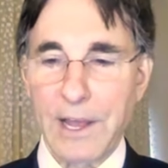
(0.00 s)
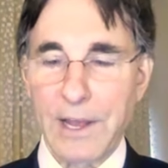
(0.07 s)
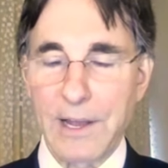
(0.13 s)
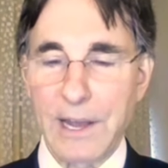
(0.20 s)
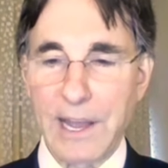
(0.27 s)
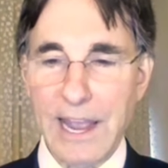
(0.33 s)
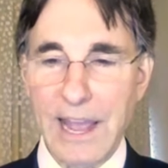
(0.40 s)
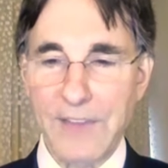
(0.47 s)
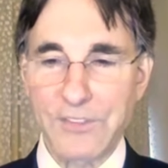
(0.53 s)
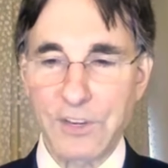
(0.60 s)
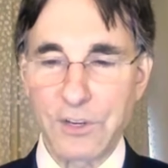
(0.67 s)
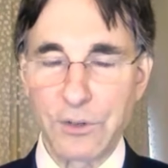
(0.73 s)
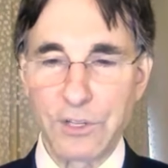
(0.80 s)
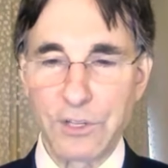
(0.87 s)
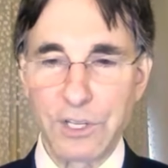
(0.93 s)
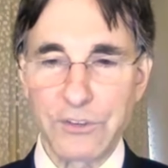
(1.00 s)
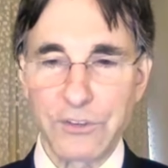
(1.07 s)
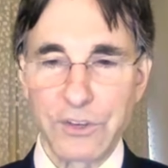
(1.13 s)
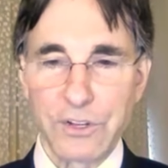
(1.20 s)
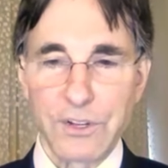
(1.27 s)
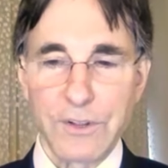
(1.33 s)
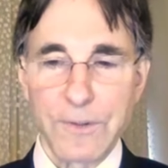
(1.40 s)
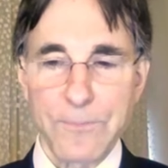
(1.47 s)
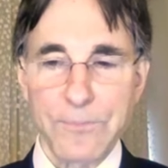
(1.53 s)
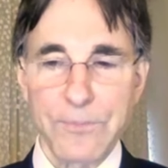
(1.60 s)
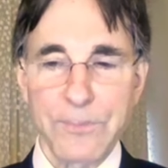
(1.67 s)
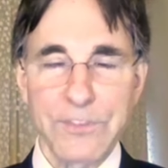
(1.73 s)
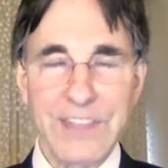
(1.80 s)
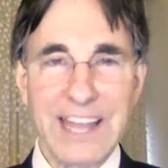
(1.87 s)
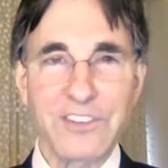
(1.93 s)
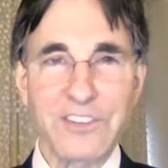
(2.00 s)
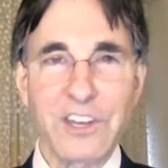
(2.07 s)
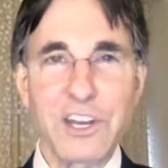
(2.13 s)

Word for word: I have to do this, that's an